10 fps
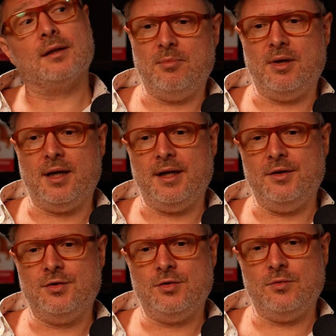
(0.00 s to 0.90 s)
apply it
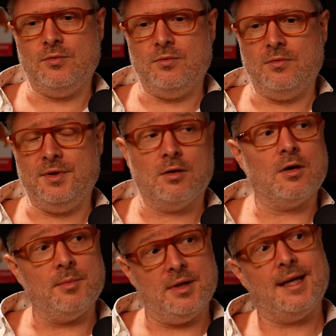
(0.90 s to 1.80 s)
to your
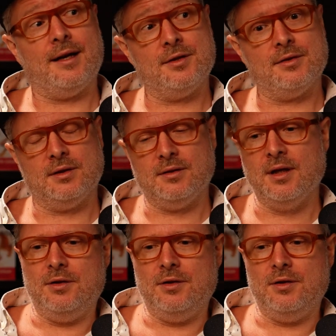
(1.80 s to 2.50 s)
communication,